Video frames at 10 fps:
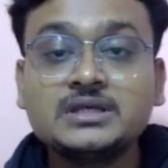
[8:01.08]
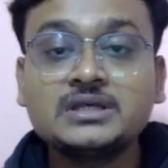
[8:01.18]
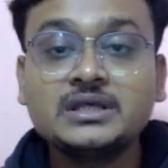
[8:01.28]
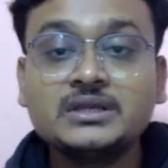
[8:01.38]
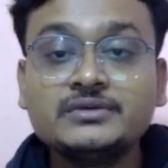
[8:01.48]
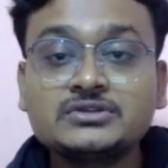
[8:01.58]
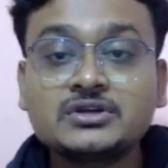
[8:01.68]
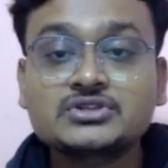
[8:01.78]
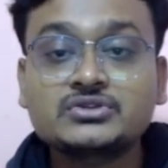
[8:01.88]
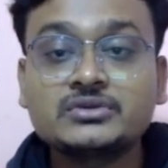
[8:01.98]
In which short
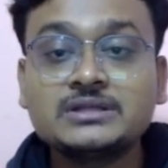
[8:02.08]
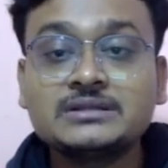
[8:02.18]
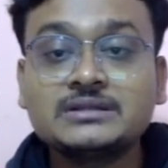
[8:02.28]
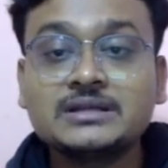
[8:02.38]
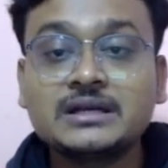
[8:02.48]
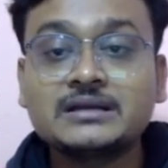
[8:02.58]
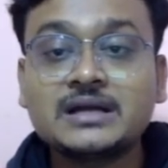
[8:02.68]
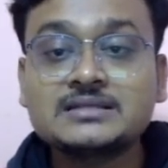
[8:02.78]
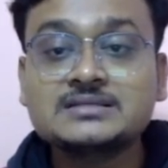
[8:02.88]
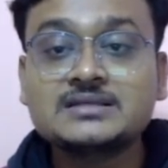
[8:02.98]
story,
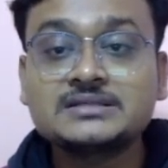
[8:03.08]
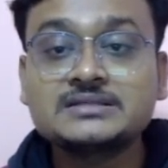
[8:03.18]
Dutch Shashi